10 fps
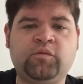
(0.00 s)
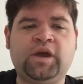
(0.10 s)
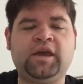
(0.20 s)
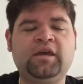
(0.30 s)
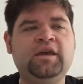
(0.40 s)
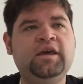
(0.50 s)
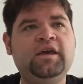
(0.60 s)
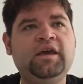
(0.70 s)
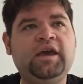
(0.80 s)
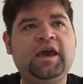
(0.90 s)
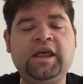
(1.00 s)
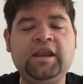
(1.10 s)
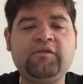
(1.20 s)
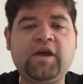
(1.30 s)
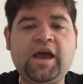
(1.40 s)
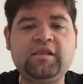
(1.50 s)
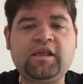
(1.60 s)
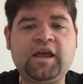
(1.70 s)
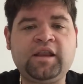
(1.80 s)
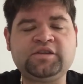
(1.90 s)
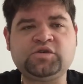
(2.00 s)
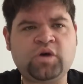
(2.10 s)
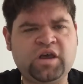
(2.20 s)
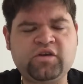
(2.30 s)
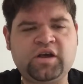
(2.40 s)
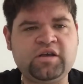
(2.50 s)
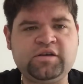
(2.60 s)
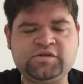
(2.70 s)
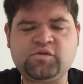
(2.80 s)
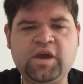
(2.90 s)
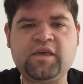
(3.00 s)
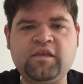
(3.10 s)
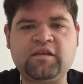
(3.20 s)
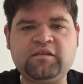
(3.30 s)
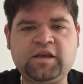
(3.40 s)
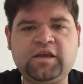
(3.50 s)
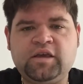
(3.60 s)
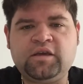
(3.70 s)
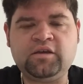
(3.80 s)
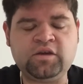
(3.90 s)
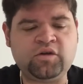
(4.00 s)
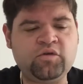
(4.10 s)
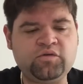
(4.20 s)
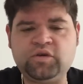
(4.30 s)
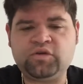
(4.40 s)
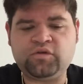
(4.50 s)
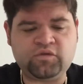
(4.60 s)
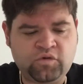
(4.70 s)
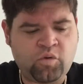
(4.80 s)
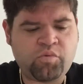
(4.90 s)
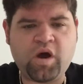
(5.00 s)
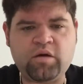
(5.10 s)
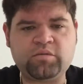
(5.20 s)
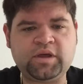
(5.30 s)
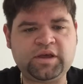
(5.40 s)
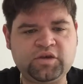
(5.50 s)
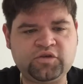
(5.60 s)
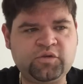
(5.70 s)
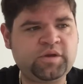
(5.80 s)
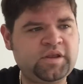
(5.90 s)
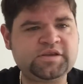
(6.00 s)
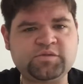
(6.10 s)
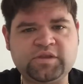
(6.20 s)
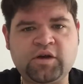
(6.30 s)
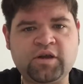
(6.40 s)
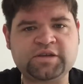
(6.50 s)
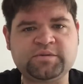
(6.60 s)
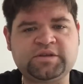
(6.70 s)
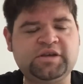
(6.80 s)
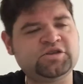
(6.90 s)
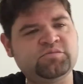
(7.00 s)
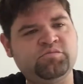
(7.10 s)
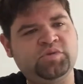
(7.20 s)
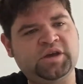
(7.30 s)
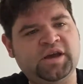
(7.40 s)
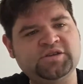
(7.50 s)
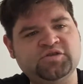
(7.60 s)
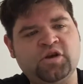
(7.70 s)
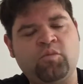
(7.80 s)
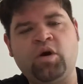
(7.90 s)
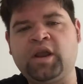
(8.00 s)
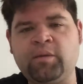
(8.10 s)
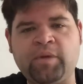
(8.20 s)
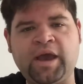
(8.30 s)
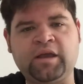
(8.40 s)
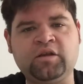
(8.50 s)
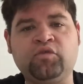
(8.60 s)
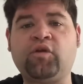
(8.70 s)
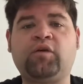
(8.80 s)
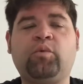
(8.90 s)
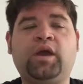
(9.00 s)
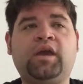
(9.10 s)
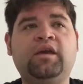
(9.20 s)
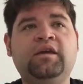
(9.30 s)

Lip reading: a way. And I never had that, and so I thought it's okay then. Like you're no problem. Like you're doing this without expectation because you're not wanting it back in a direct way.